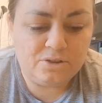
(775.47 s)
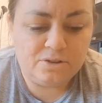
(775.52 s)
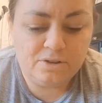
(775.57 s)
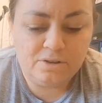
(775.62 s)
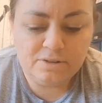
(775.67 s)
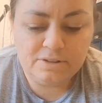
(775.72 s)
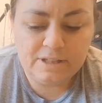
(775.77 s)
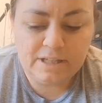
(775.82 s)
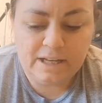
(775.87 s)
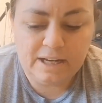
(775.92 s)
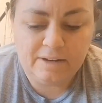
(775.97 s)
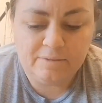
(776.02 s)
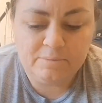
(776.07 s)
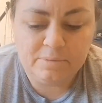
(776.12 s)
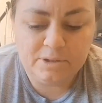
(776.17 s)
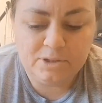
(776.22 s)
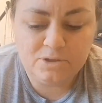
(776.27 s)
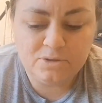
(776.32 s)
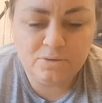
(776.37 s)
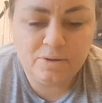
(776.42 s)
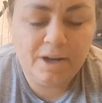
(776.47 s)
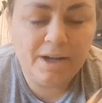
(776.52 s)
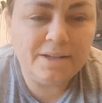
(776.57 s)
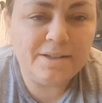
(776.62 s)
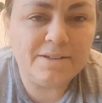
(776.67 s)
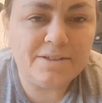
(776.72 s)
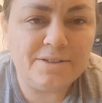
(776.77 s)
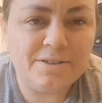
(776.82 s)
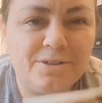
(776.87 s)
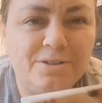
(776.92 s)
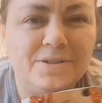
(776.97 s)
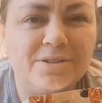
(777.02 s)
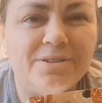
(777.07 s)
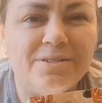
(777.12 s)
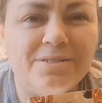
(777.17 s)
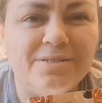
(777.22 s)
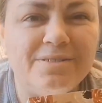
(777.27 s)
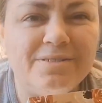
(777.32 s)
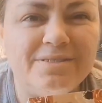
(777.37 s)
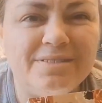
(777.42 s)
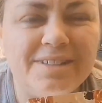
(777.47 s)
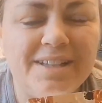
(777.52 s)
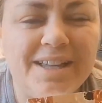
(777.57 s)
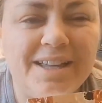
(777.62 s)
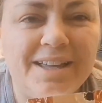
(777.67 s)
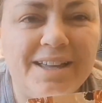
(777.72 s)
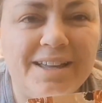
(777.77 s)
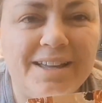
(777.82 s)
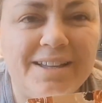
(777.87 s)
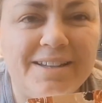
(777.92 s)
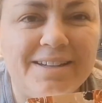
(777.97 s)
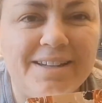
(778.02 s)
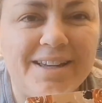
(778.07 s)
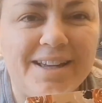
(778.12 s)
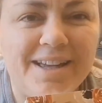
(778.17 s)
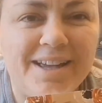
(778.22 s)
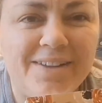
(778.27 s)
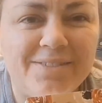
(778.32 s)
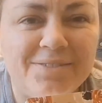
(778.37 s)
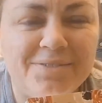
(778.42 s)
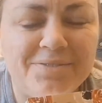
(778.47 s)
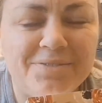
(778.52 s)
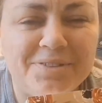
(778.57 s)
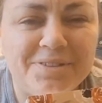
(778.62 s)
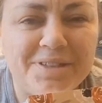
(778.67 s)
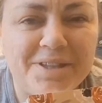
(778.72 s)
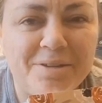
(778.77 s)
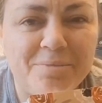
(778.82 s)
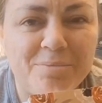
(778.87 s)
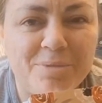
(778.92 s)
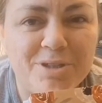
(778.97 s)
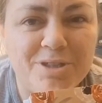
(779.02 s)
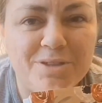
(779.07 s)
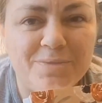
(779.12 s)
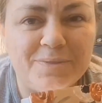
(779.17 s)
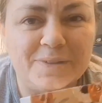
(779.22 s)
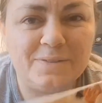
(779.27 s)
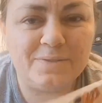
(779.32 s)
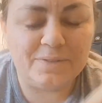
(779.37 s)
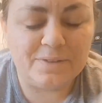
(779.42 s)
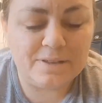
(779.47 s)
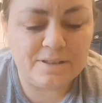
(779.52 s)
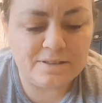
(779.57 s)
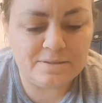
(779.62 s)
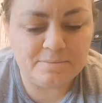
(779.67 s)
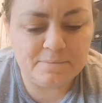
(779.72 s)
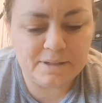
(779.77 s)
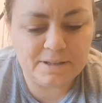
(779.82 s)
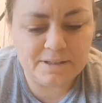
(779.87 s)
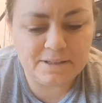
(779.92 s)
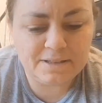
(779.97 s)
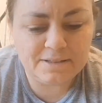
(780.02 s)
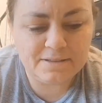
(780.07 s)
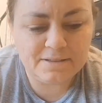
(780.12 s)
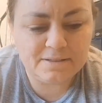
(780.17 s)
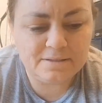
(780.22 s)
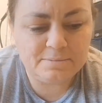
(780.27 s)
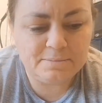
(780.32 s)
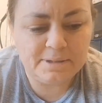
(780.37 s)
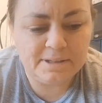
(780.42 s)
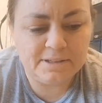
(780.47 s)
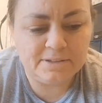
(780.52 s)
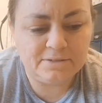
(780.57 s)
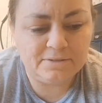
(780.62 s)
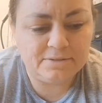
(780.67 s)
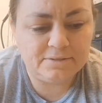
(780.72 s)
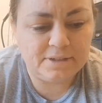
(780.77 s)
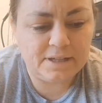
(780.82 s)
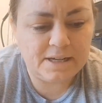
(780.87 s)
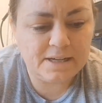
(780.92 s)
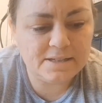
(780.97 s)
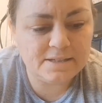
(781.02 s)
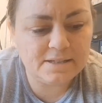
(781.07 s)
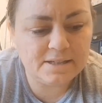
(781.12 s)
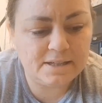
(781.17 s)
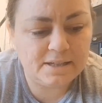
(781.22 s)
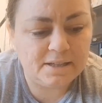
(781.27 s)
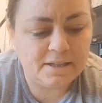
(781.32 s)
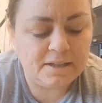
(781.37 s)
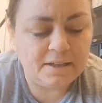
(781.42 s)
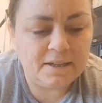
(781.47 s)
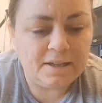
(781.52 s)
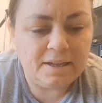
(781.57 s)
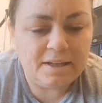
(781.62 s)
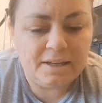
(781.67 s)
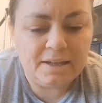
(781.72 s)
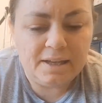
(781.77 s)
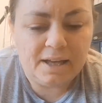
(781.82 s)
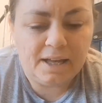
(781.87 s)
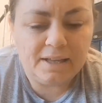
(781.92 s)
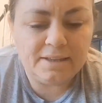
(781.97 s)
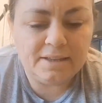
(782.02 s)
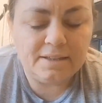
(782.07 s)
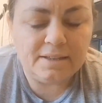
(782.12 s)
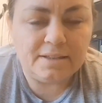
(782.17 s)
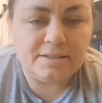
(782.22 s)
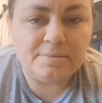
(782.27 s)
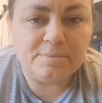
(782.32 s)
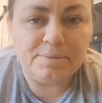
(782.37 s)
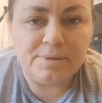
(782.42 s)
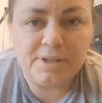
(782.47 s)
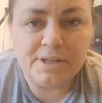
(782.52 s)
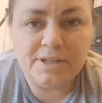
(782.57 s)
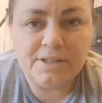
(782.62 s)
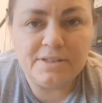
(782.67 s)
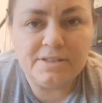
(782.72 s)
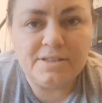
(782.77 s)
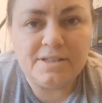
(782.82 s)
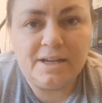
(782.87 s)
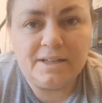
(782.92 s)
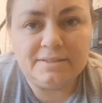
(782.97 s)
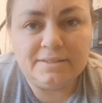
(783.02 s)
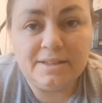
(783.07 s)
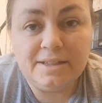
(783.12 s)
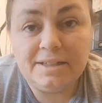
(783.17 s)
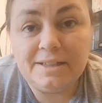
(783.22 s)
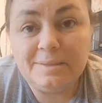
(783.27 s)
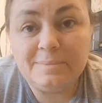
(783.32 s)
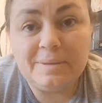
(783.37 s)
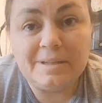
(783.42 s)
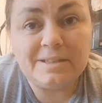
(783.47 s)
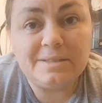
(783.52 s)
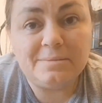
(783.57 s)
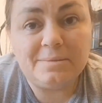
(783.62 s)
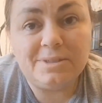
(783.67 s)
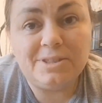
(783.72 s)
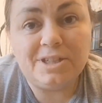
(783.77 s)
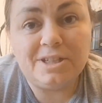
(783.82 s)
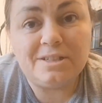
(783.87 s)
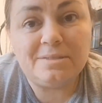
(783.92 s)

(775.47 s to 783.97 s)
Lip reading: journal that I've been trying to do, and I haven't filled out much of it for this month because it's been crazy. I think that's a pretty good sign that I need to make